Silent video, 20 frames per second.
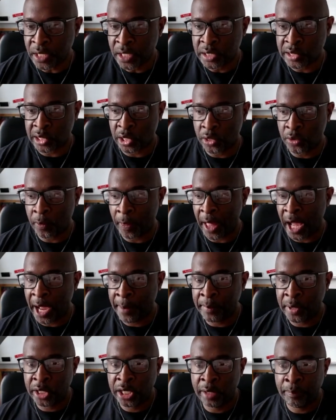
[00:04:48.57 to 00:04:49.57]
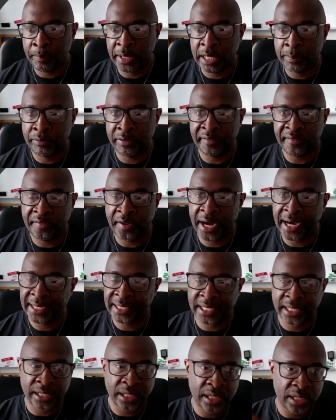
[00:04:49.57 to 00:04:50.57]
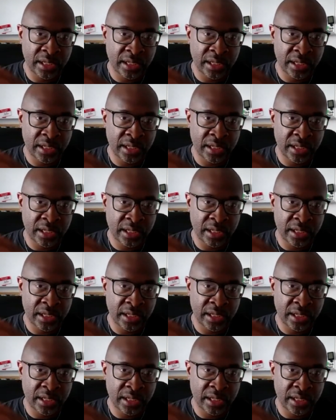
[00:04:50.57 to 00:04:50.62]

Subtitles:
So I'm going to be providing